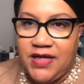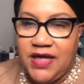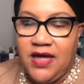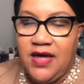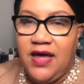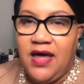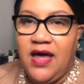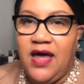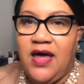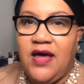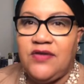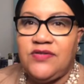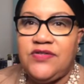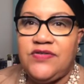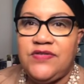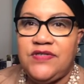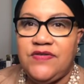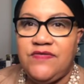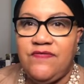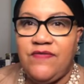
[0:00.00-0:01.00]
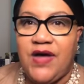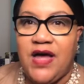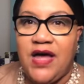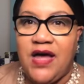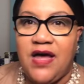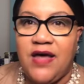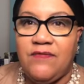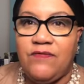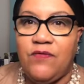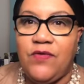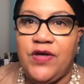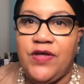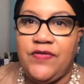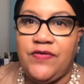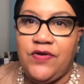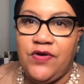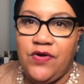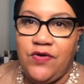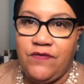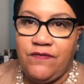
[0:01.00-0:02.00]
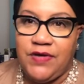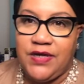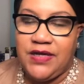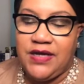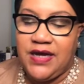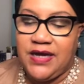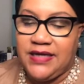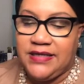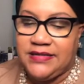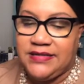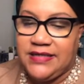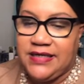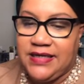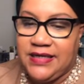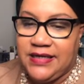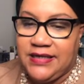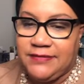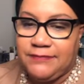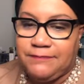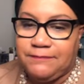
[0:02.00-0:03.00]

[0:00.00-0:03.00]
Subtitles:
how to survive with COVID 19.